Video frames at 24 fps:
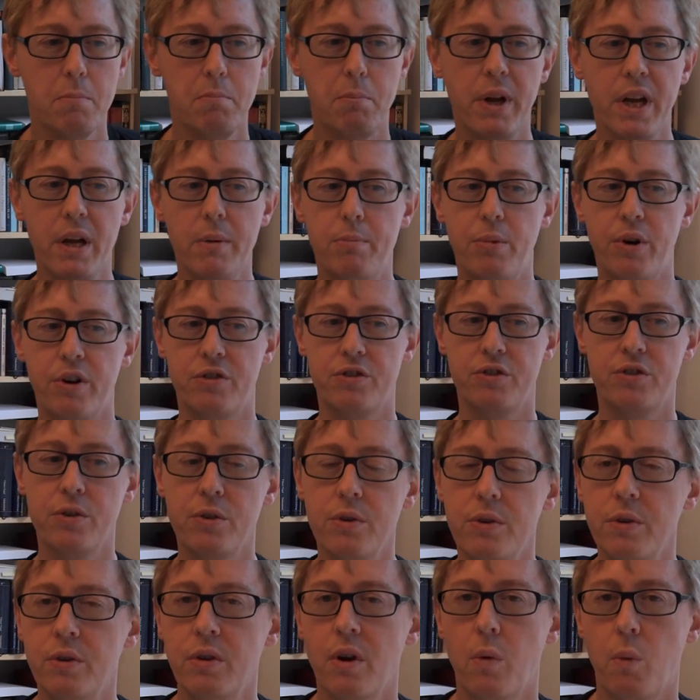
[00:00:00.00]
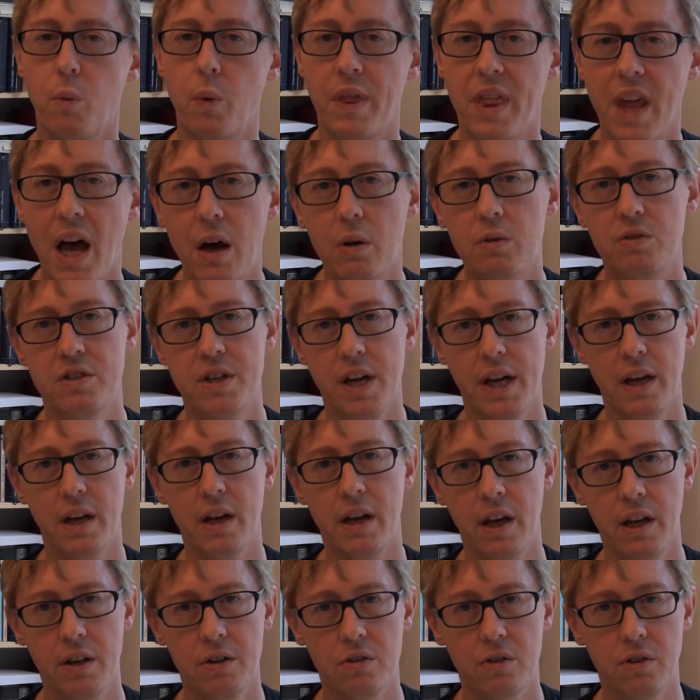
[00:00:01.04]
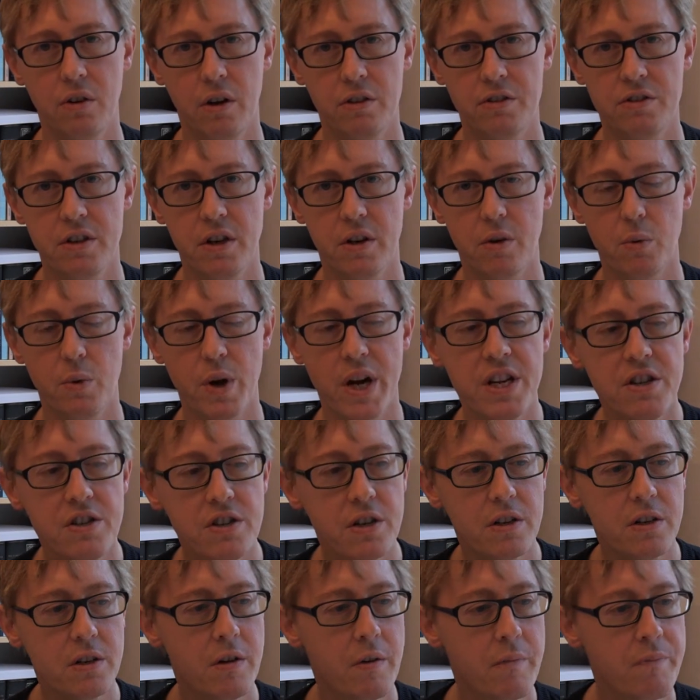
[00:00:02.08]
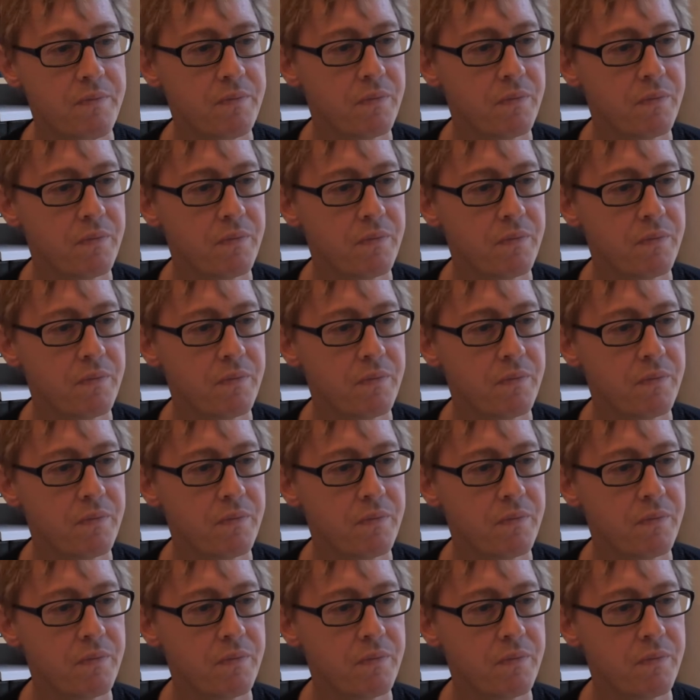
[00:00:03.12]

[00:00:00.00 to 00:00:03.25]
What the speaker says: be pursued without taking into consideration